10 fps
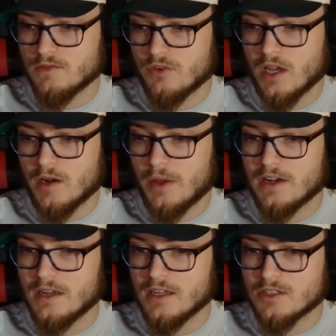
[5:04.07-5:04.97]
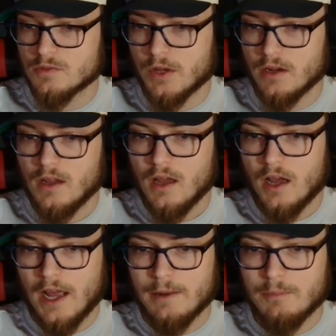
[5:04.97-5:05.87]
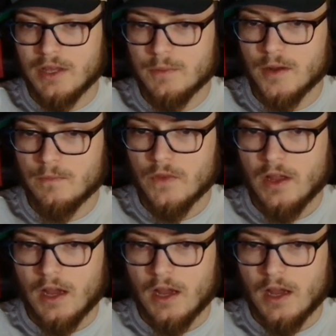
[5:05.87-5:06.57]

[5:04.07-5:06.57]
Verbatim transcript: if we got about an inch, but at minimum,